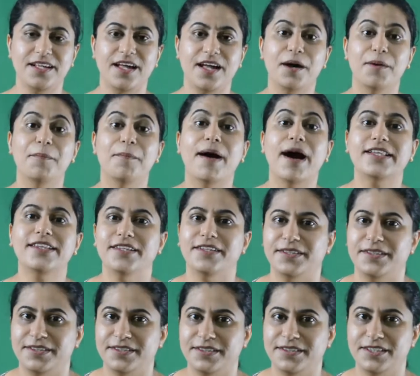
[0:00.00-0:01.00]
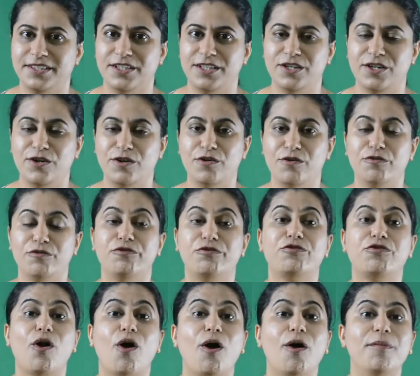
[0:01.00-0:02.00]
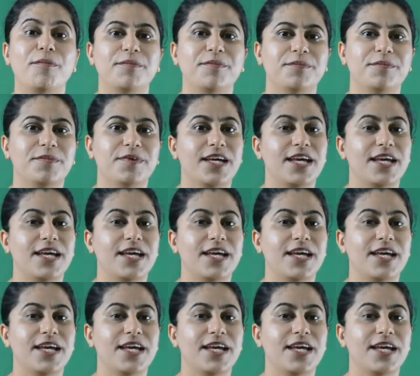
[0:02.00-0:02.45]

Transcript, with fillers: a mother from